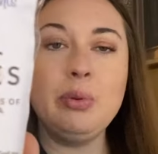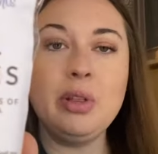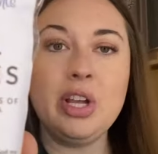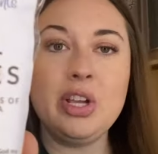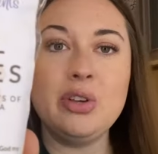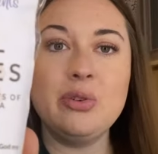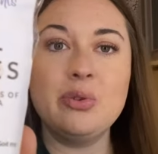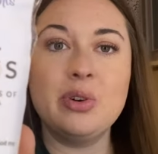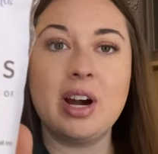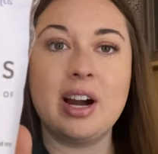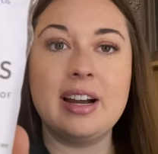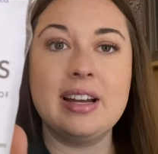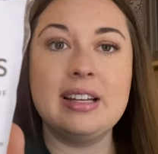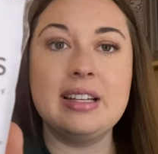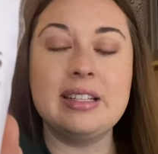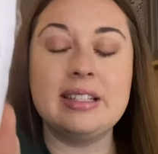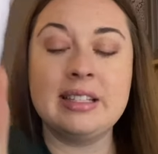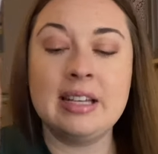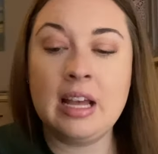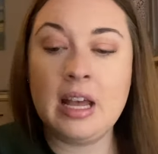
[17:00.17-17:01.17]
that you
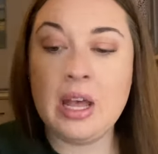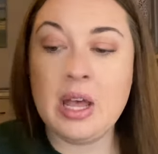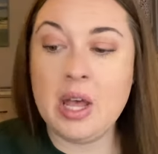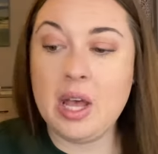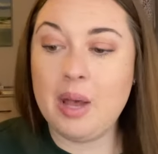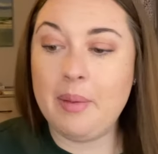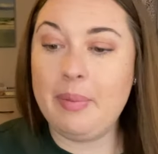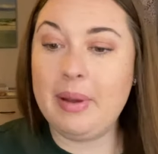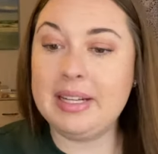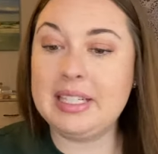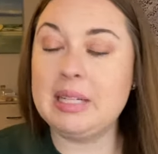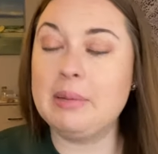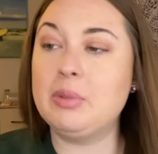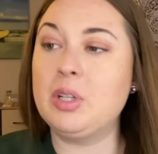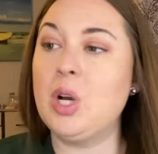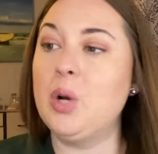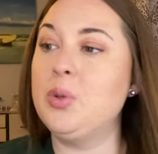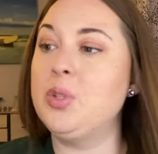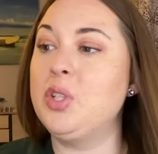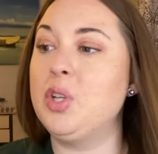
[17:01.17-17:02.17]
guys picked up
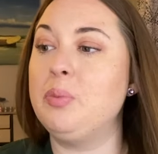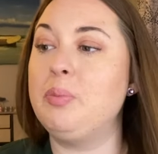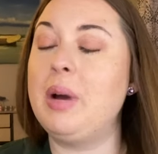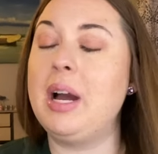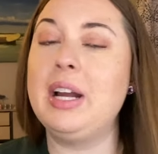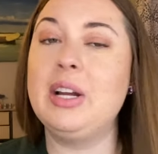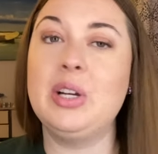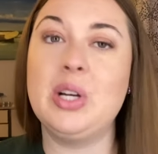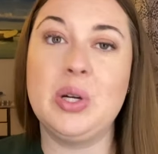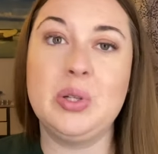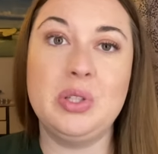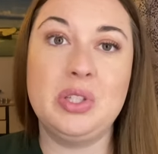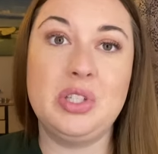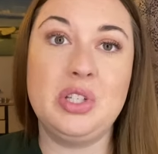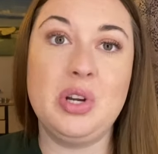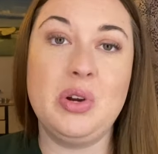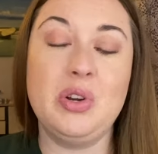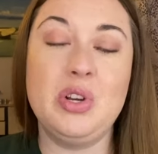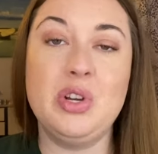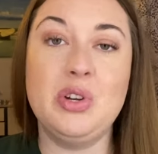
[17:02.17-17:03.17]
Coastal Pine Cones
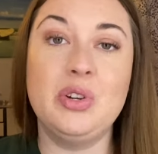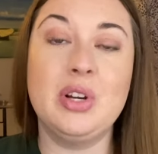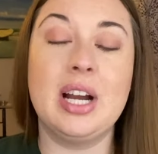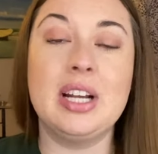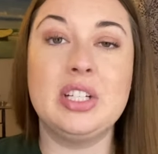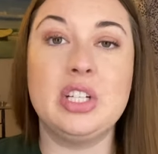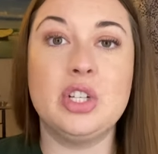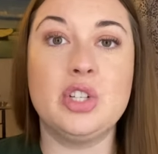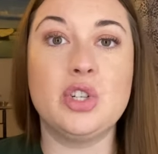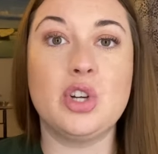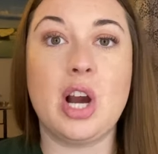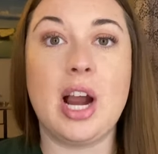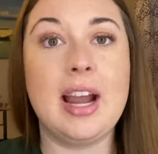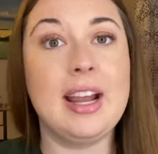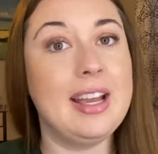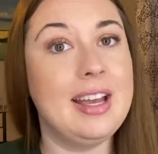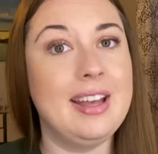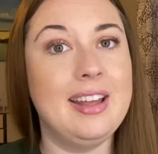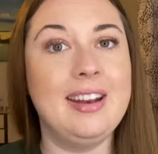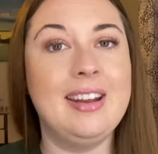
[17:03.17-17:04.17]
too and you got to try
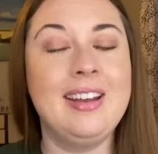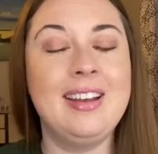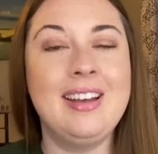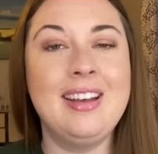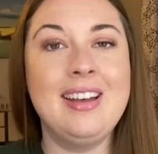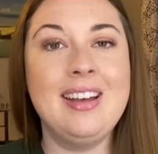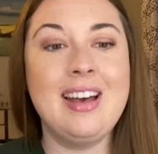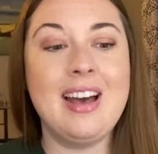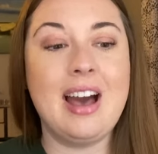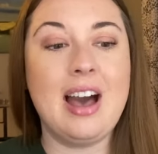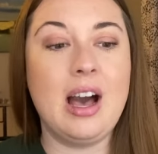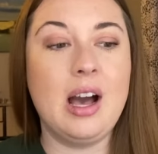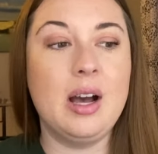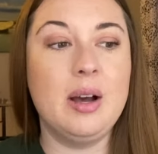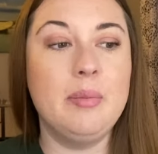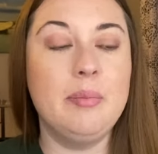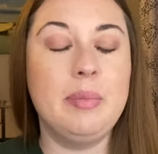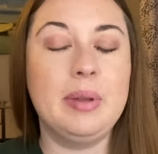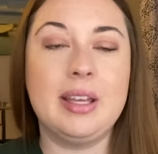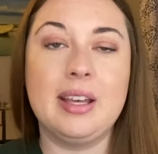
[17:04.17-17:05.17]
it
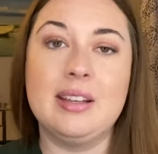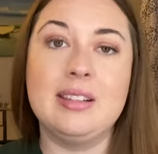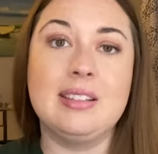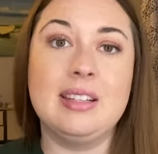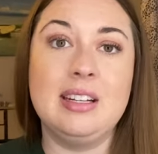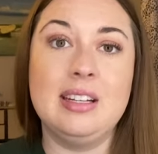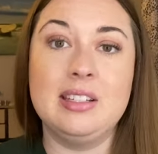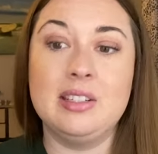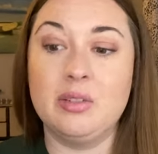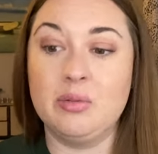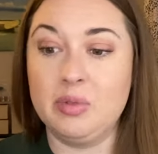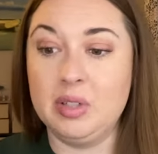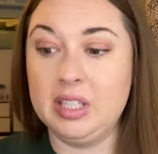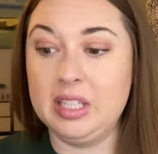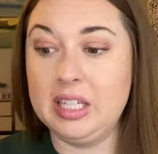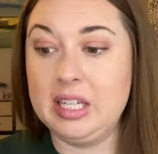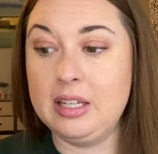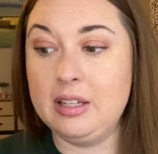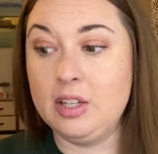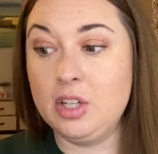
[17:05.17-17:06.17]
because it is a
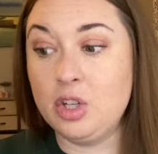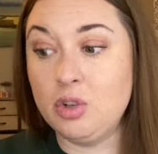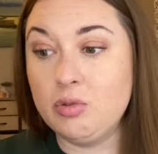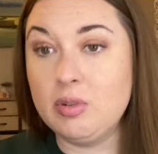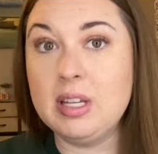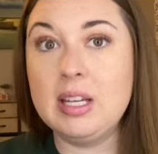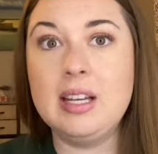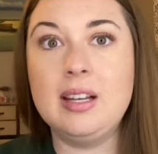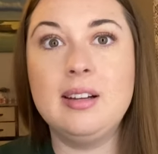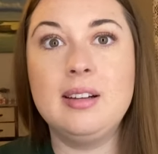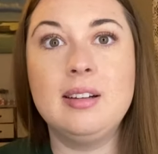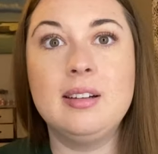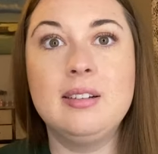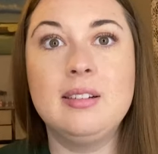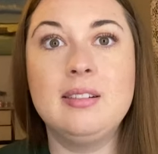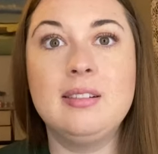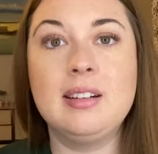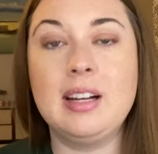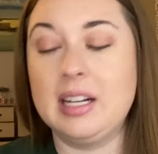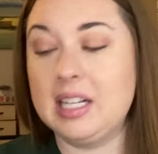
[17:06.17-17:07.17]
really unique
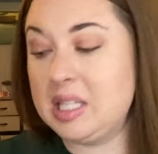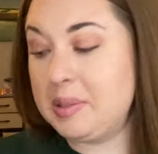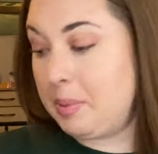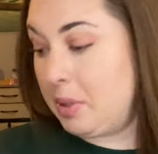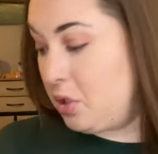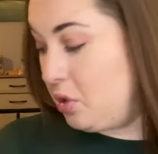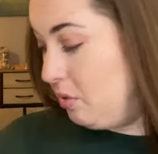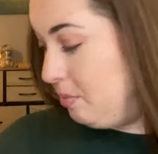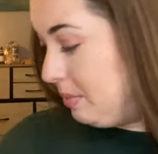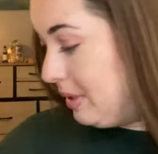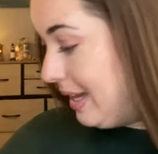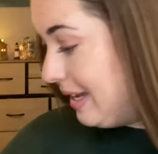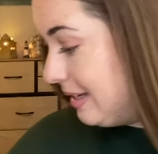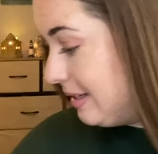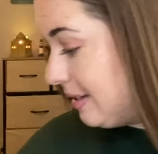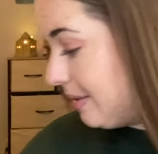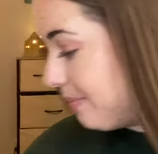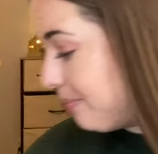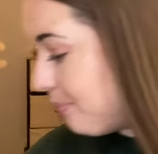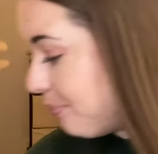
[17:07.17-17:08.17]
kind of special blend.